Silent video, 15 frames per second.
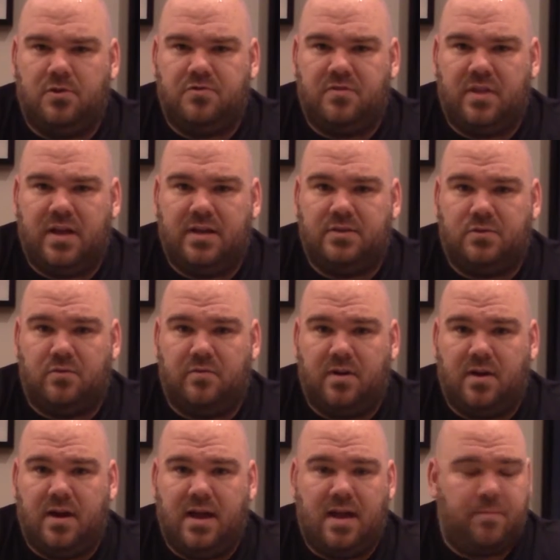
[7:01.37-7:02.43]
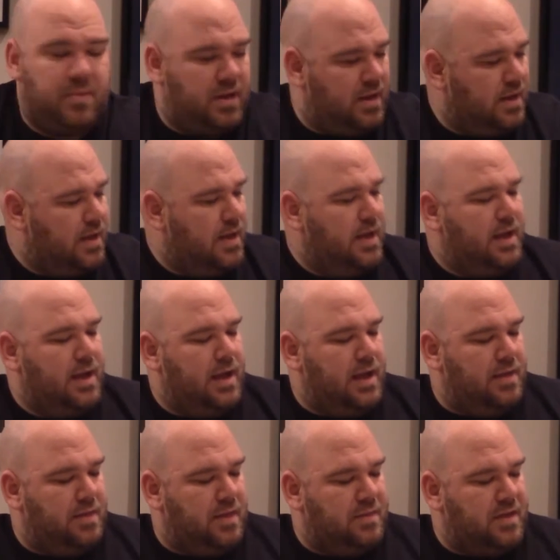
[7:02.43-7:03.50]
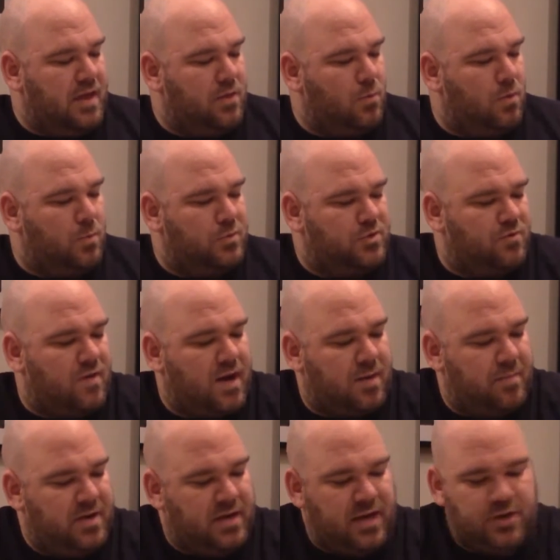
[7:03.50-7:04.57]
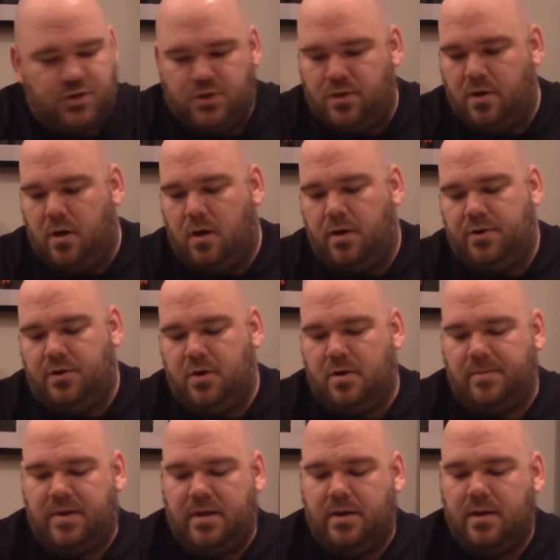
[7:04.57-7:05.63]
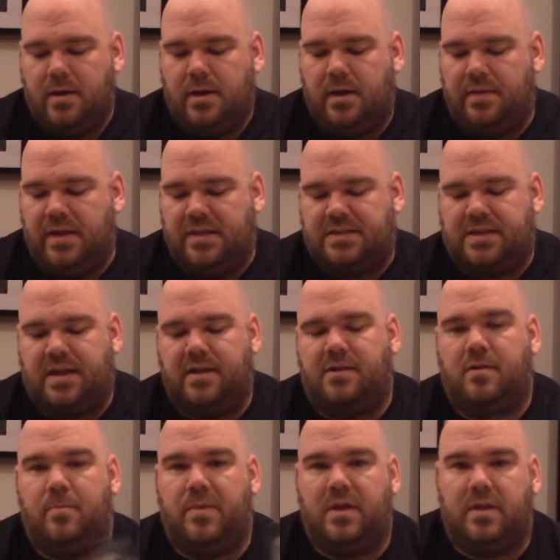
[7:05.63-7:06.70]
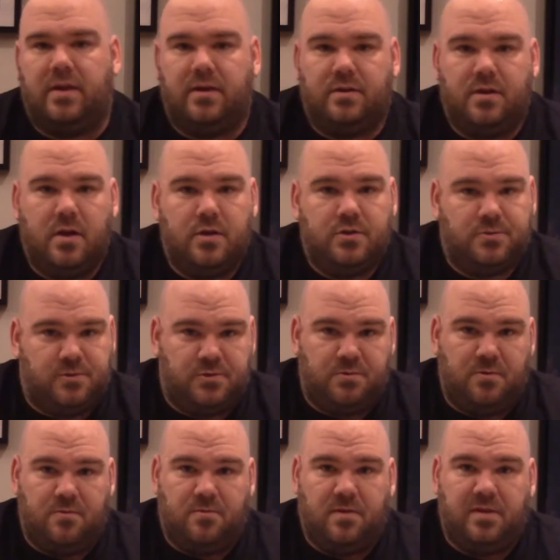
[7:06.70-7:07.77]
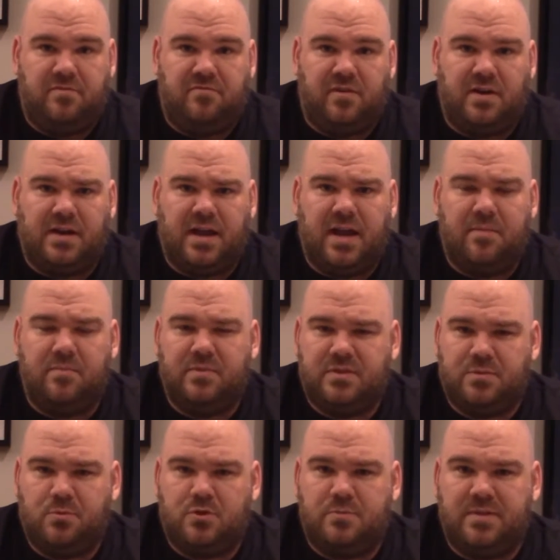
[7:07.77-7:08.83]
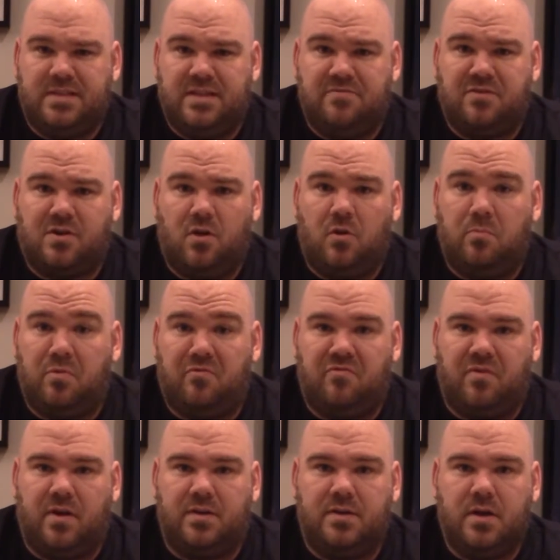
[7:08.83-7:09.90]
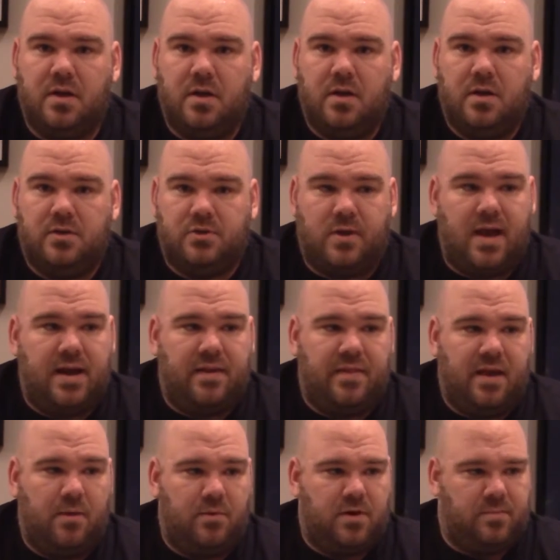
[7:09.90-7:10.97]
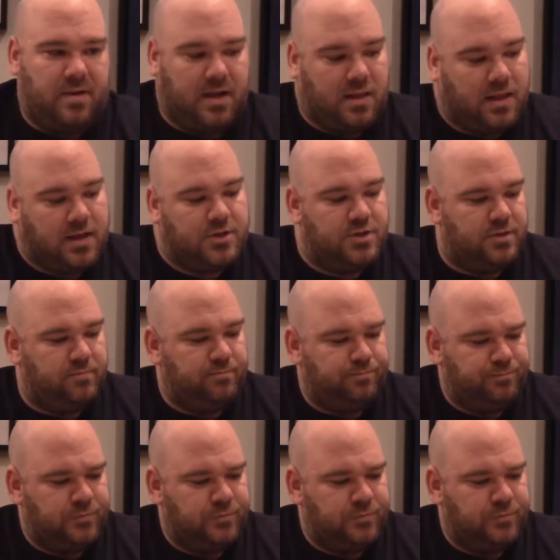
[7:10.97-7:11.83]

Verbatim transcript: for that, so very happy. And then the other one was a recommendation on Darby, and that's Kid Chameleon. It's supposed to be a really fun game. It's supposed to be difficult, but fun. So I added that one to my collection.